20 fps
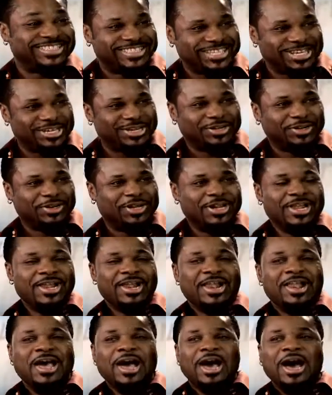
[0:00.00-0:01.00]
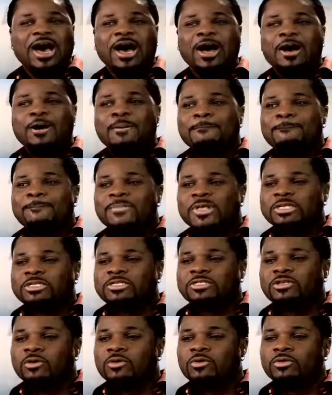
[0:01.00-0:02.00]
still. Um,
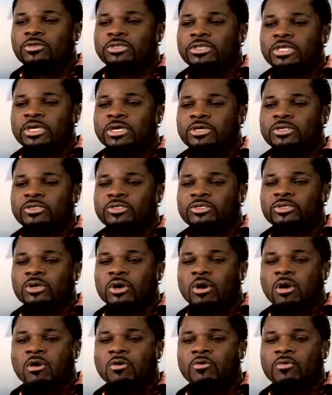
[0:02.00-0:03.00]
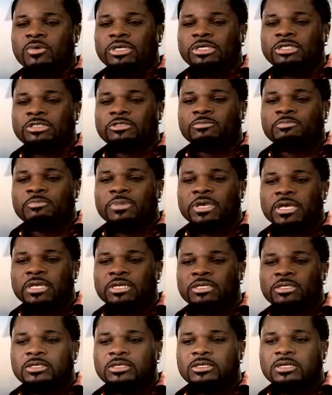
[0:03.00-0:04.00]
so there's always
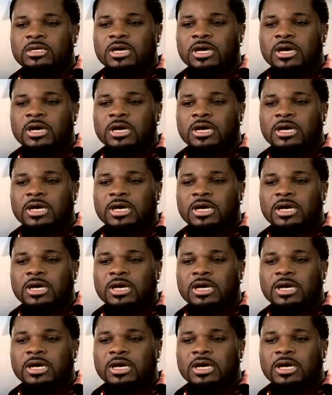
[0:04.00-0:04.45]
been a,